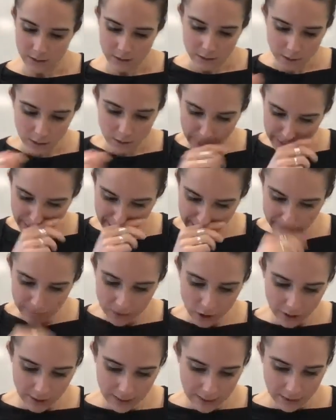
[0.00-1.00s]
So when I'm
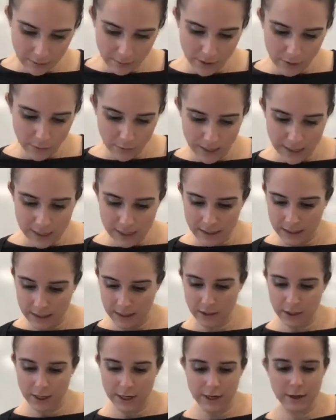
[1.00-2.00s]
looking at my
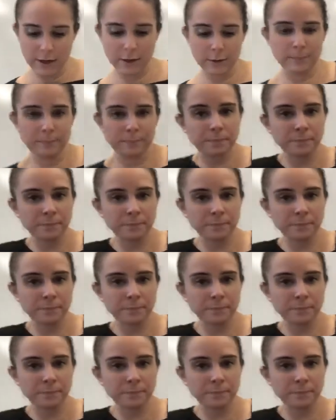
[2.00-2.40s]
reindeer here,